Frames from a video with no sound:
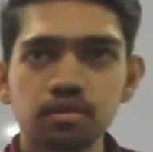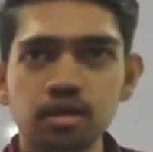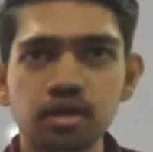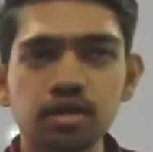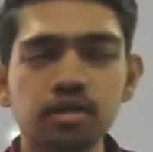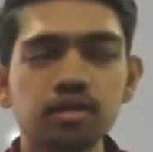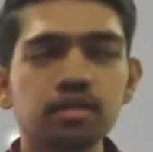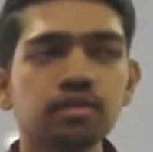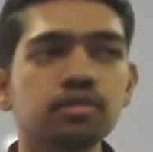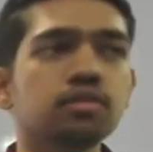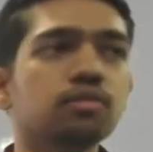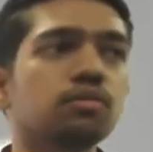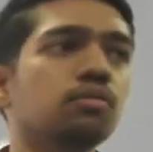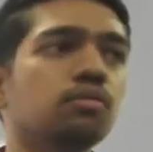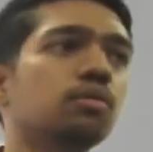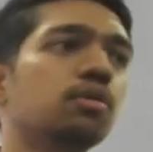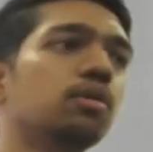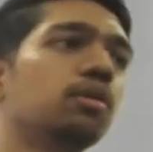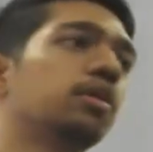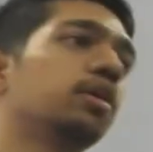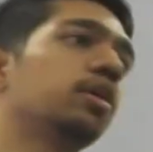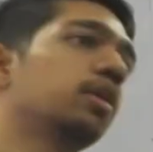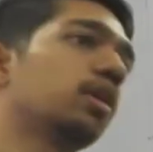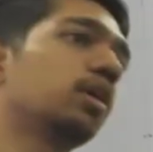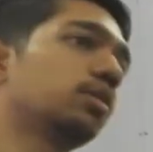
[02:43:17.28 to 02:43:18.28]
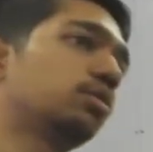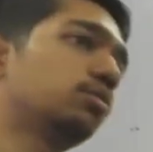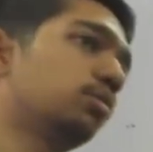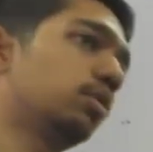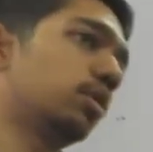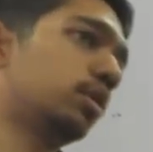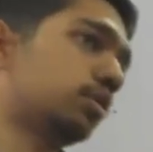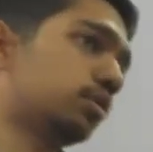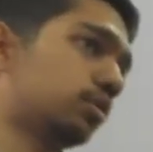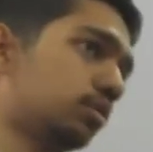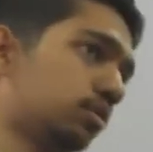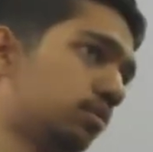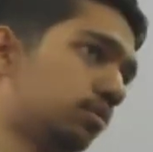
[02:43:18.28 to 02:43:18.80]
That is called
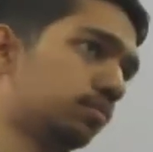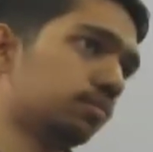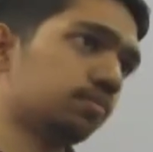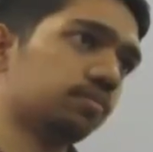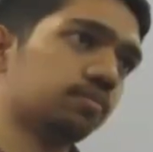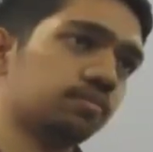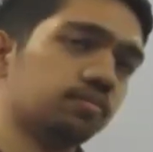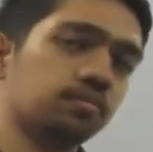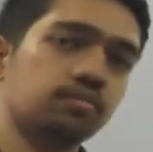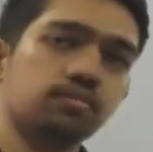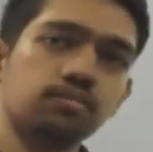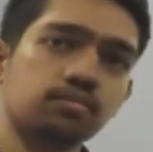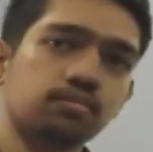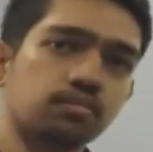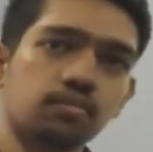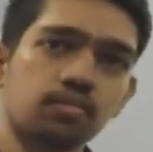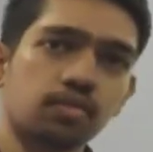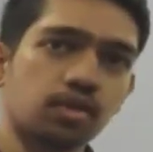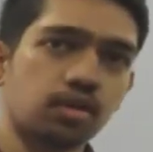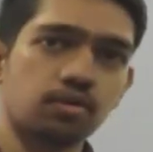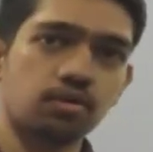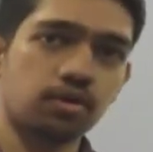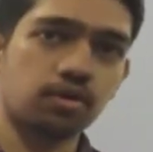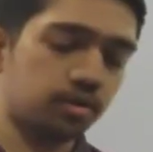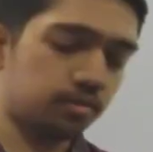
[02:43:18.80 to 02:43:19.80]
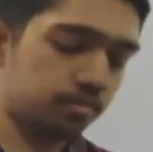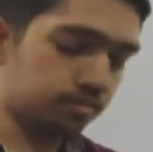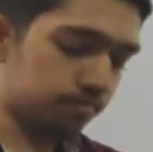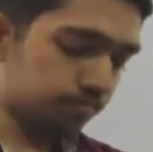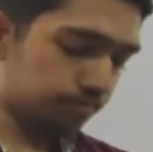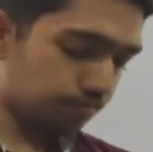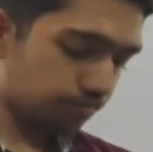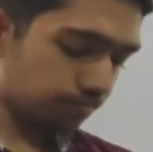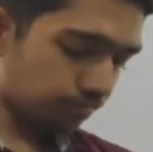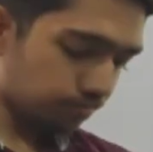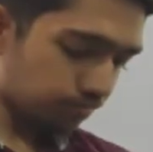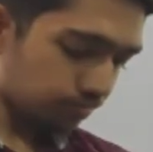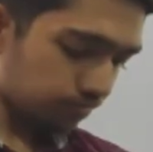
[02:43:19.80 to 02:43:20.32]
denaturation. Okay,
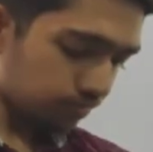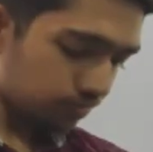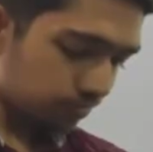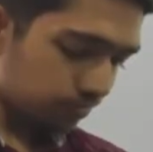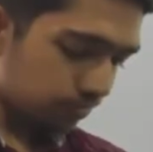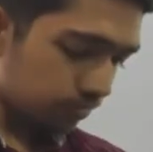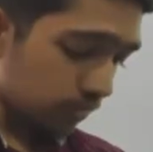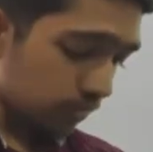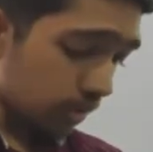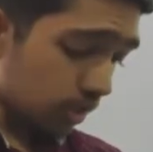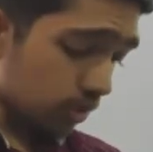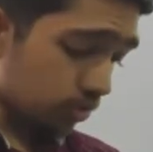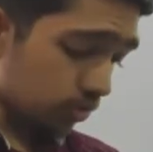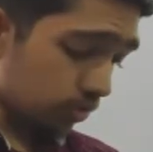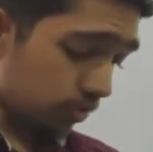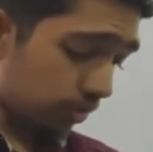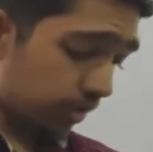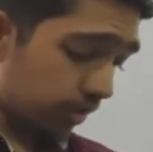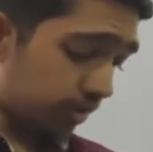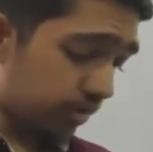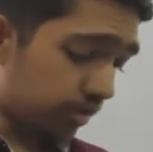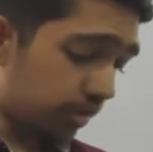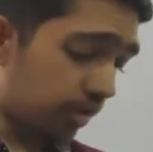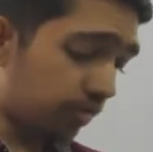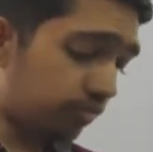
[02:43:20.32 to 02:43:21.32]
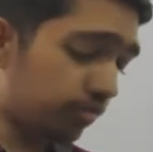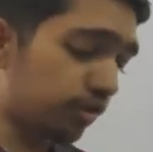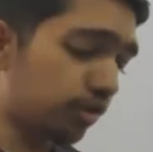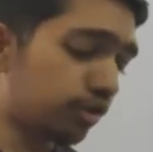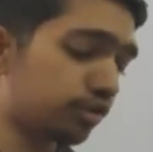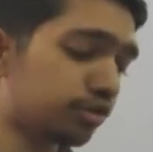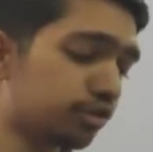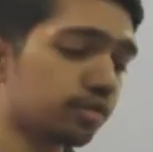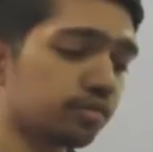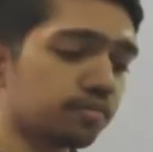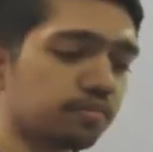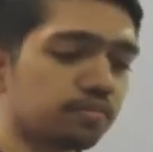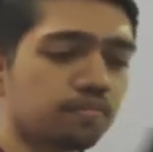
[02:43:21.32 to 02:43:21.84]
so read the
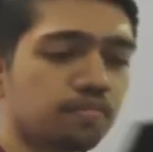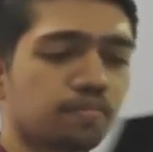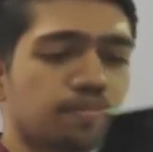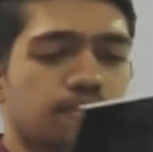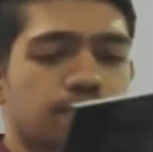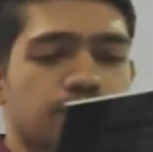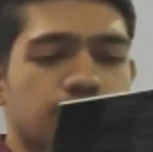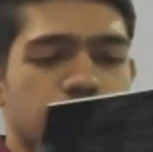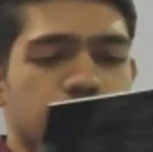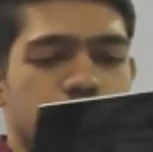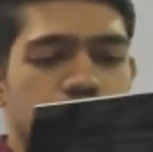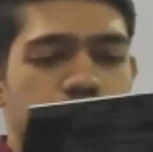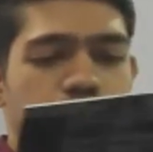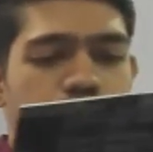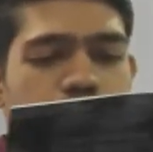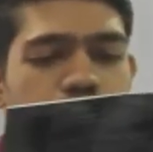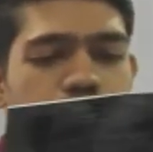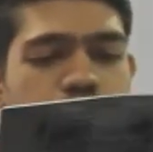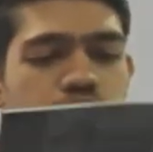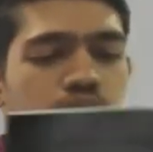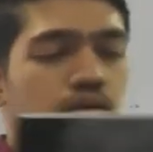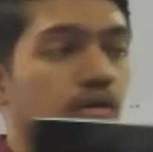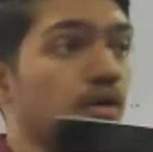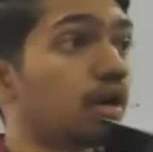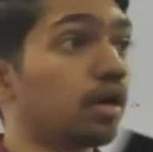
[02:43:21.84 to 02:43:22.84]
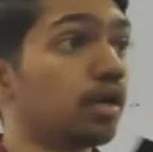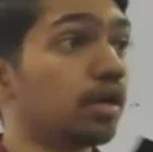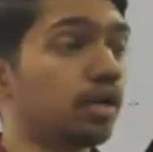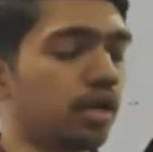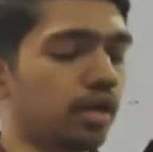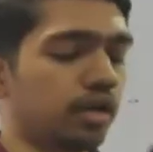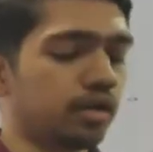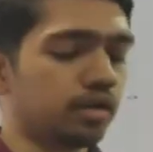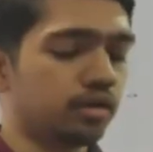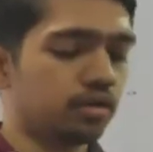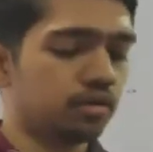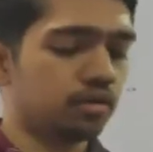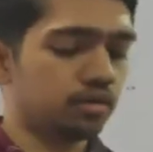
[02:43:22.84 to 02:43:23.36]
definition,
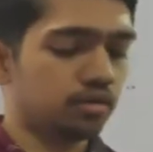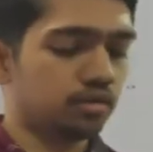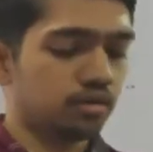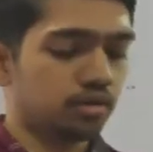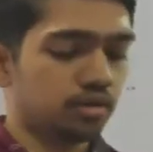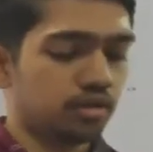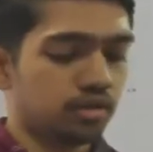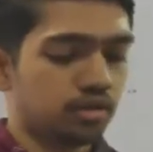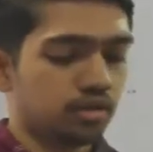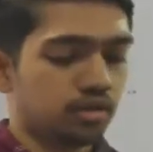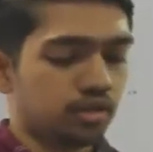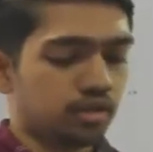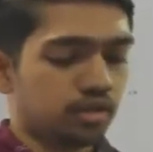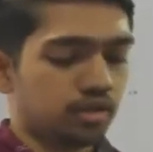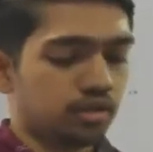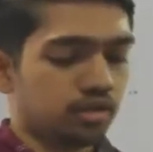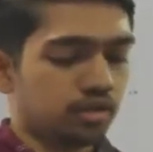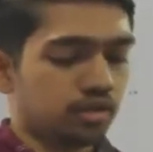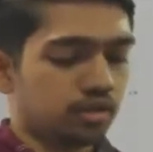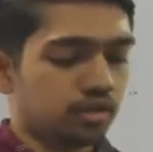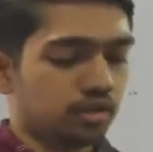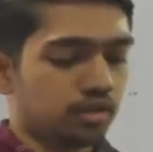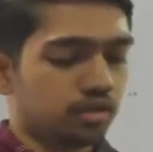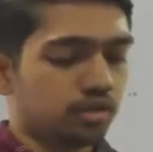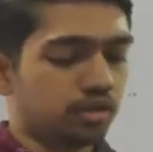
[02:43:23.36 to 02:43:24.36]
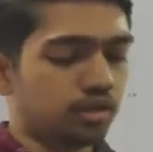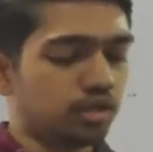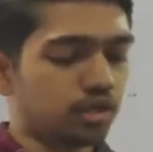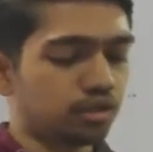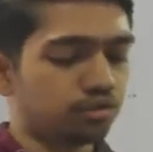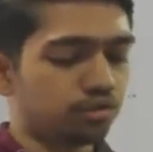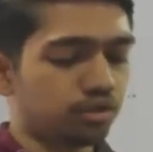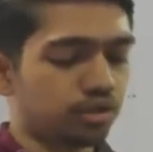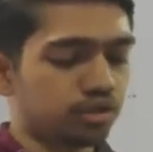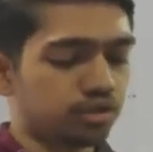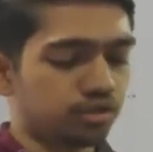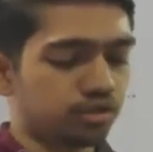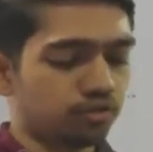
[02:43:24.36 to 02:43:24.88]
highlight.
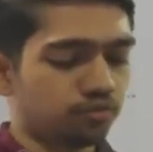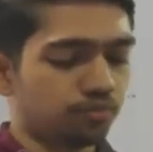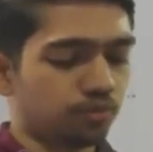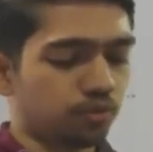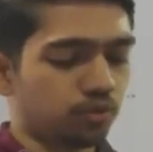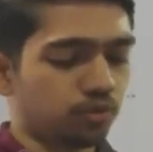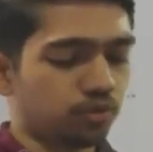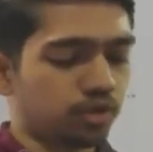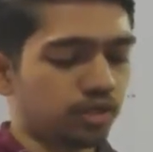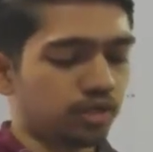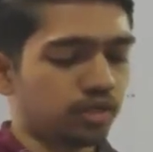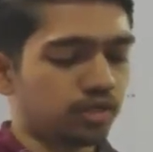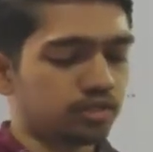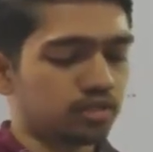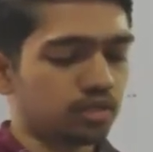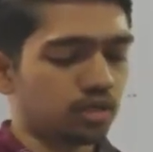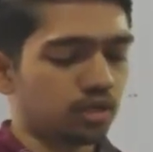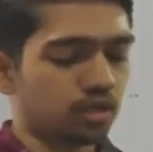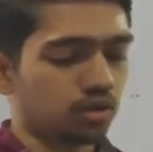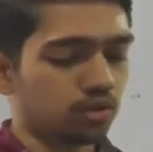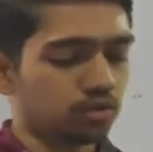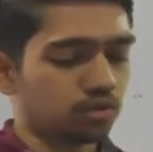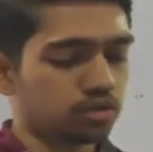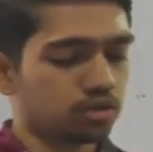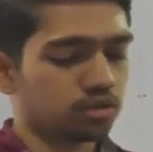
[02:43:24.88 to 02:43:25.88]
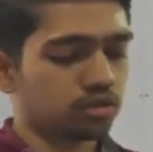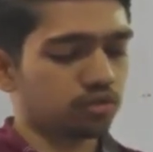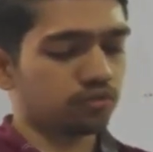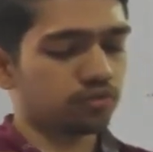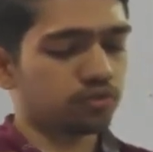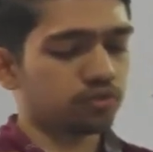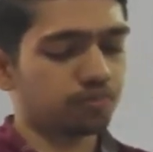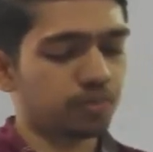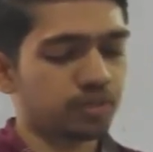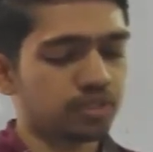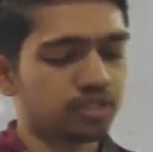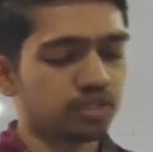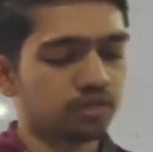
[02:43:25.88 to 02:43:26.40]
Denaturation of protein is the loss
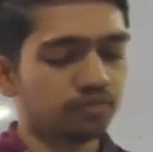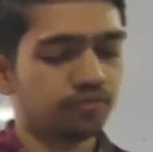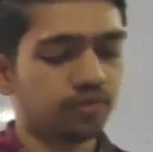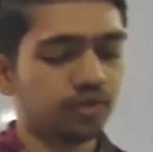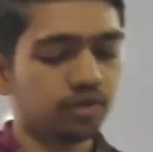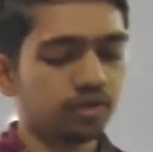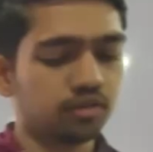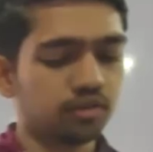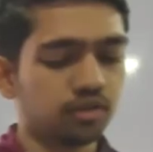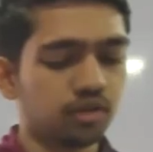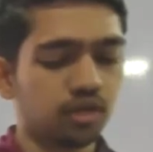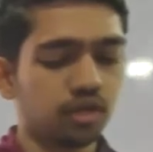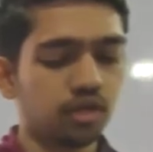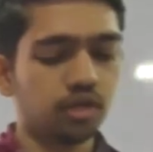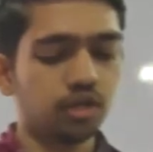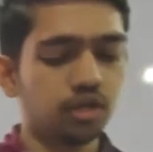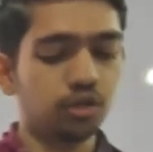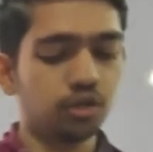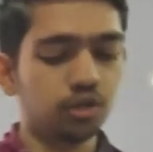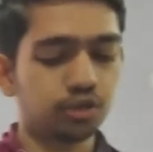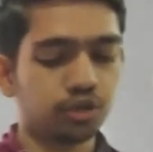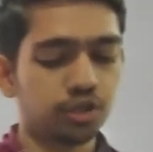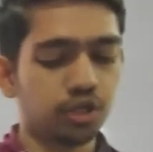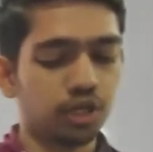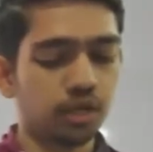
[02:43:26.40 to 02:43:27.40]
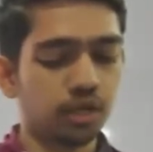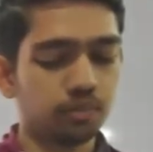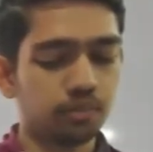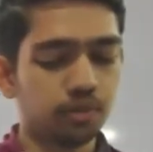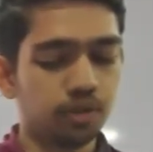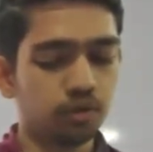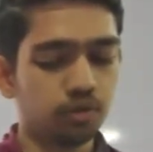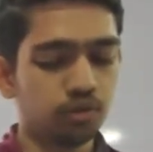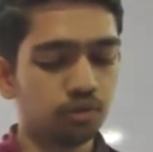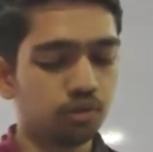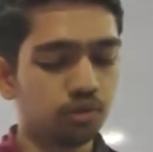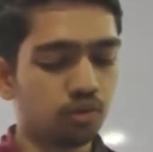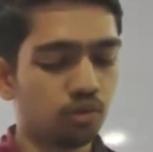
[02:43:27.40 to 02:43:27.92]
of specific 3D
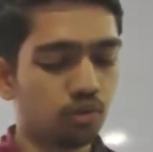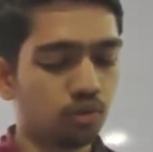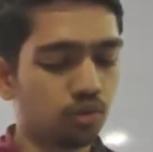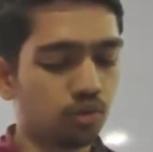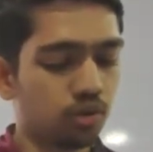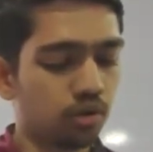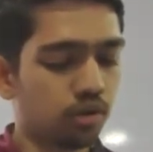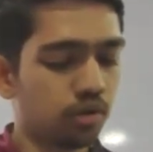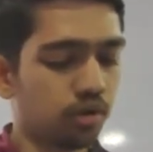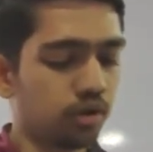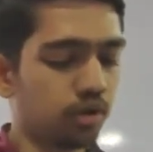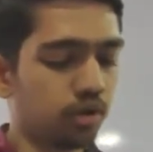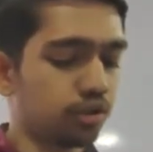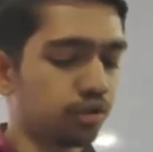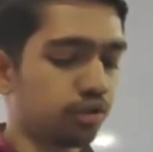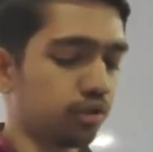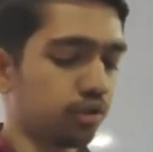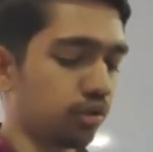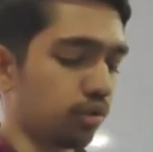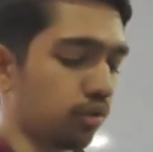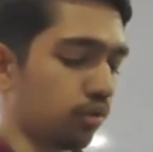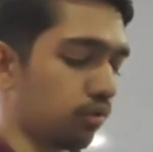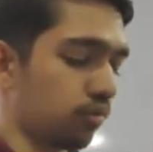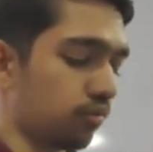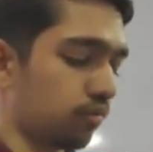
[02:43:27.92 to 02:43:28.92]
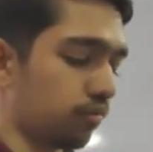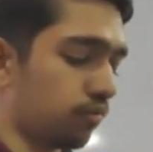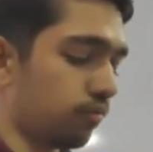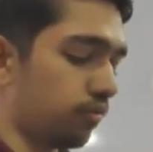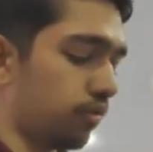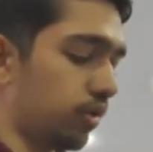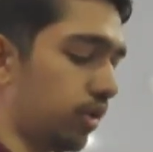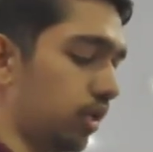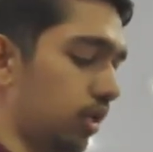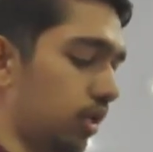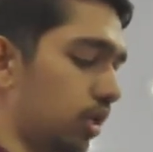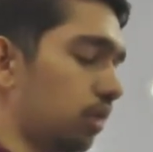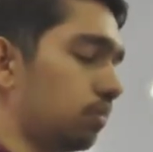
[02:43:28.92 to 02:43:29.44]
shape due to the alteration of
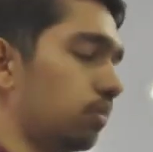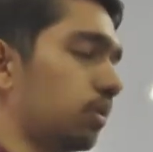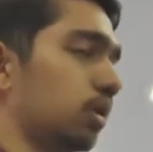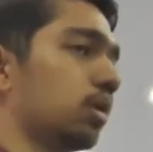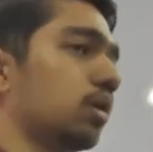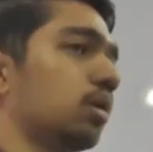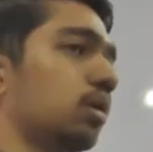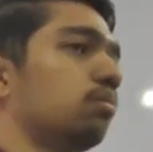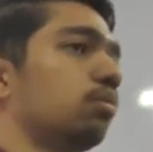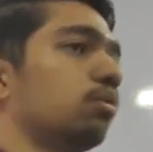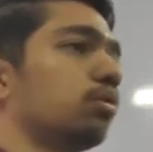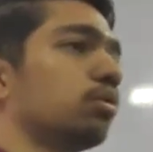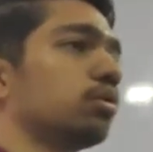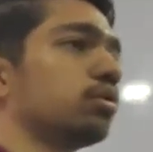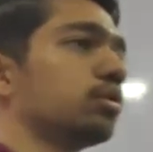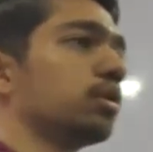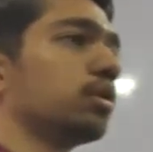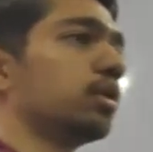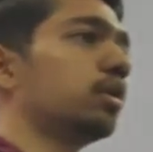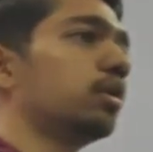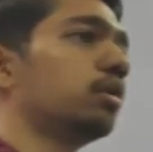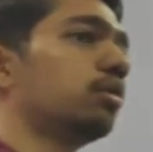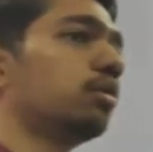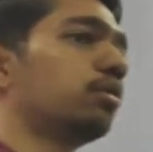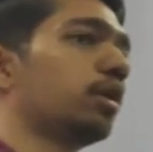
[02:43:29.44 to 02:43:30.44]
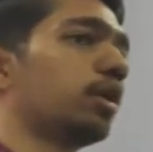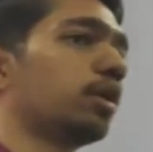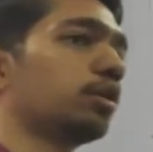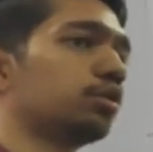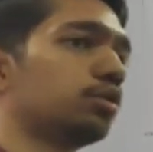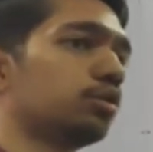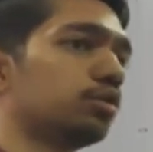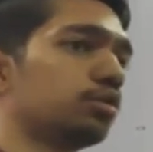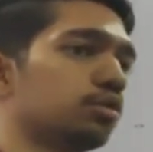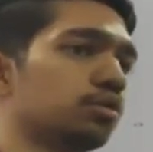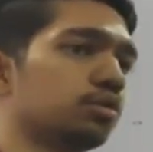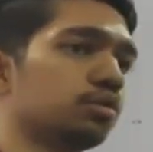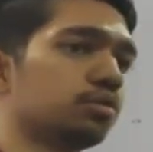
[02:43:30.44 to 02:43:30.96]
weak chemical bonds and
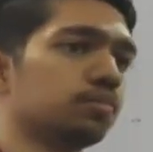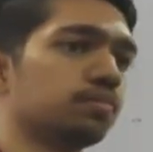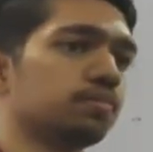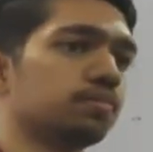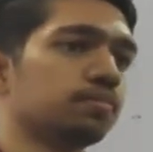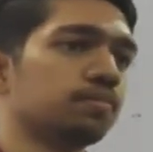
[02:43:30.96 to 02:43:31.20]
interactions.